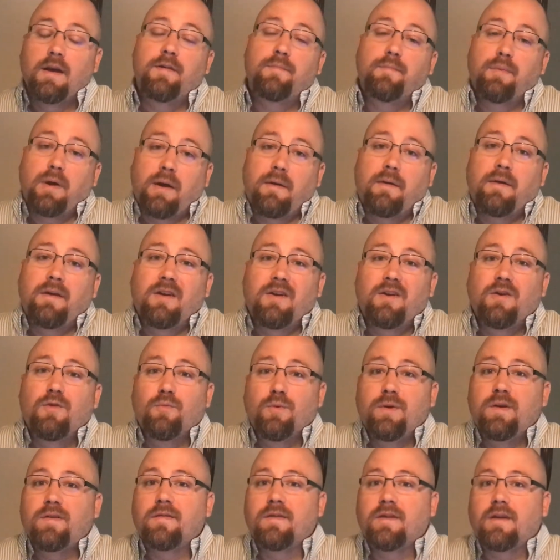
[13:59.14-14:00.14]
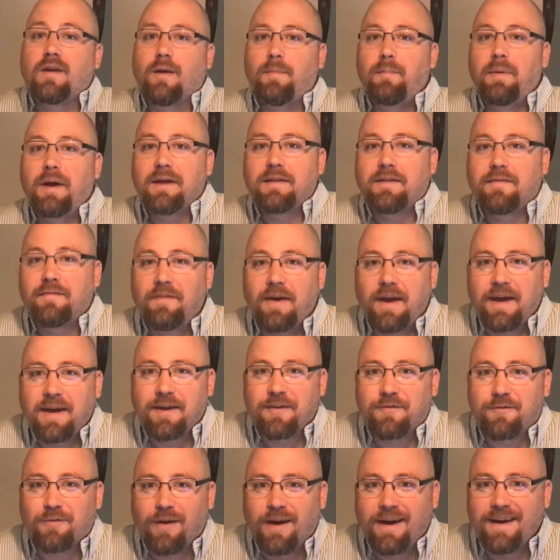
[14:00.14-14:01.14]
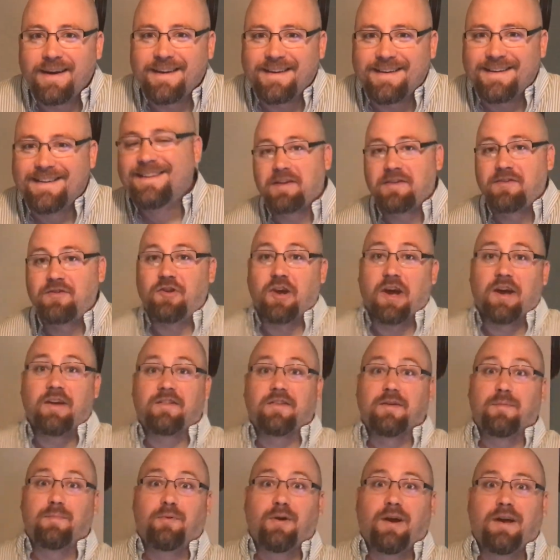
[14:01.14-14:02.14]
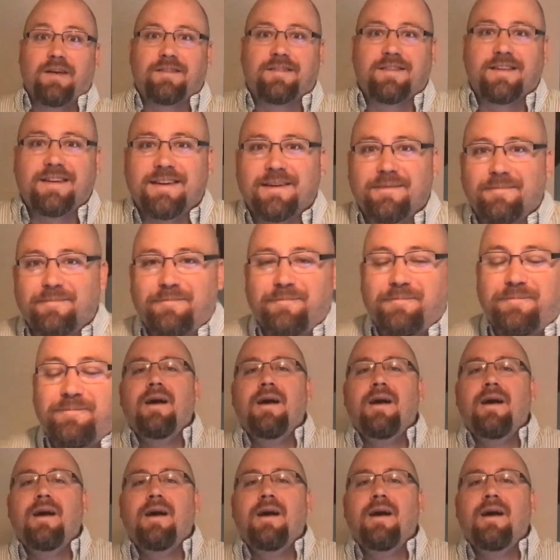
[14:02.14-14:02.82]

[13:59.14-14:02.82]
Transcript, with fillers: it's probably a good reason to come back to Vegas, right? Chance at a bracelet.